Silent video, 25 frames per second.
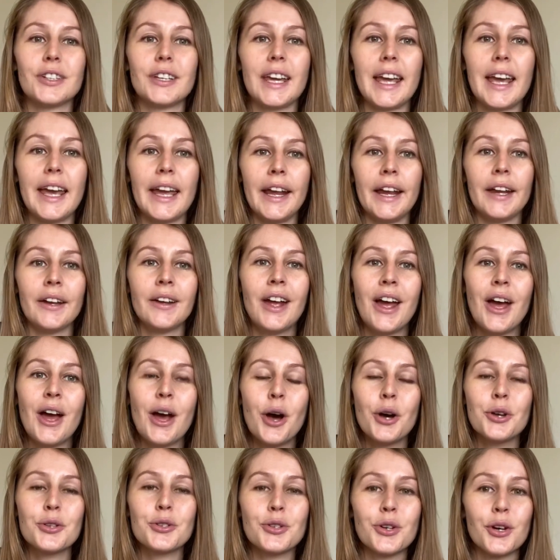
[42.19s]
Okay,
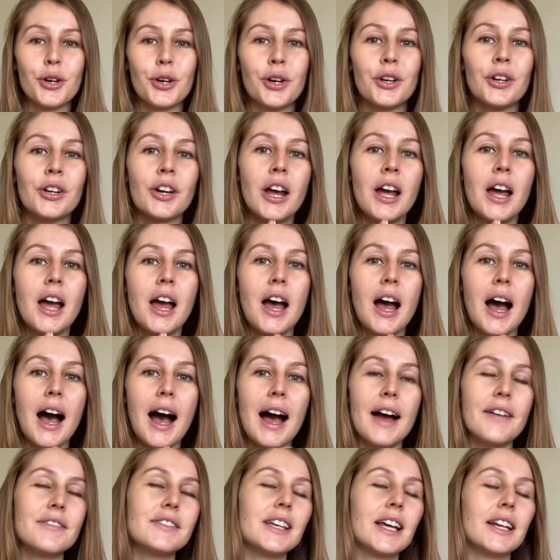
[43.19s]
so
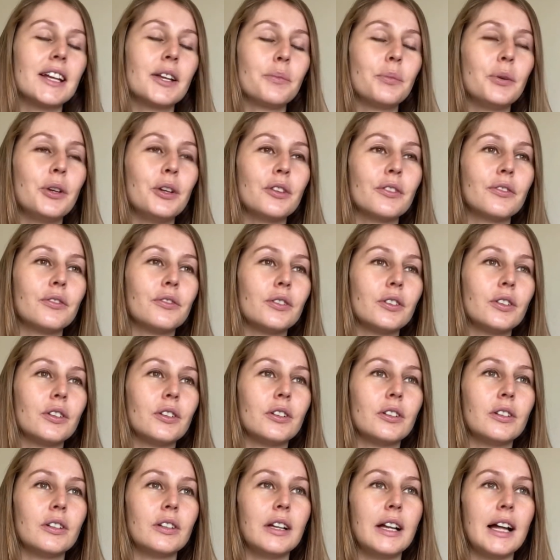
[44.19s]
I've done a
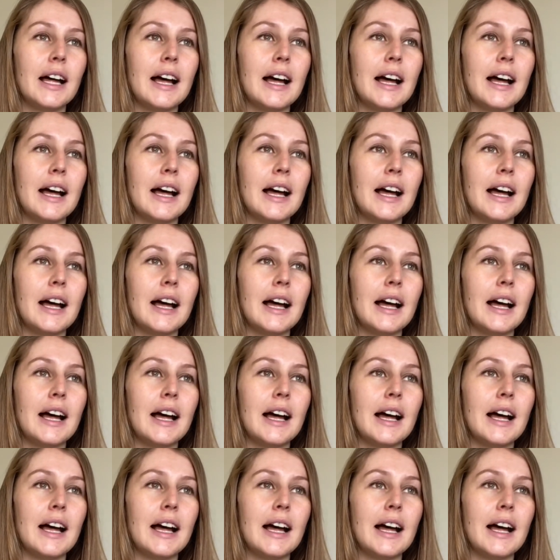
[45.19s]
beautiful